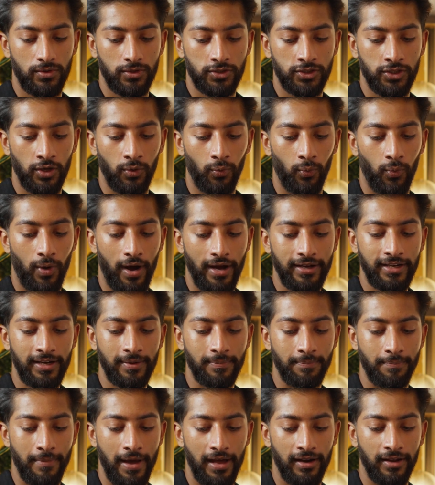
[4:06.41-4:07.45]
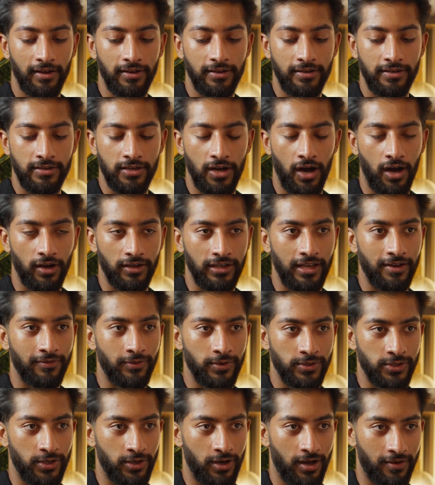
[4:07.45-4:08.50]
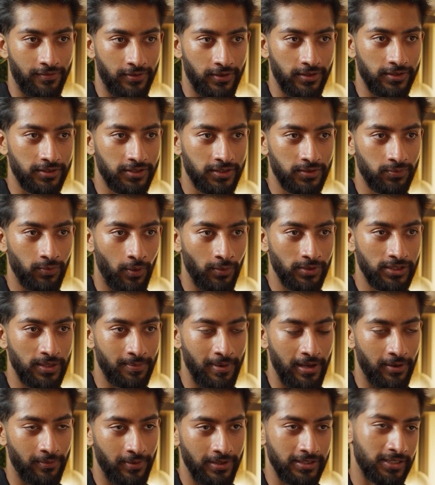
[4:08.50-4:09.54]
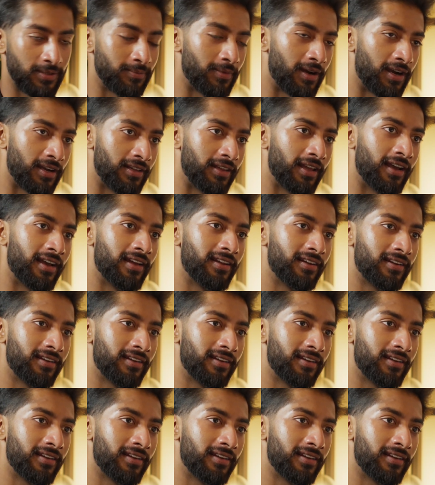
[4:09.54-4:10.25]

So why did Meta not give return offers? What was the main reason behind that?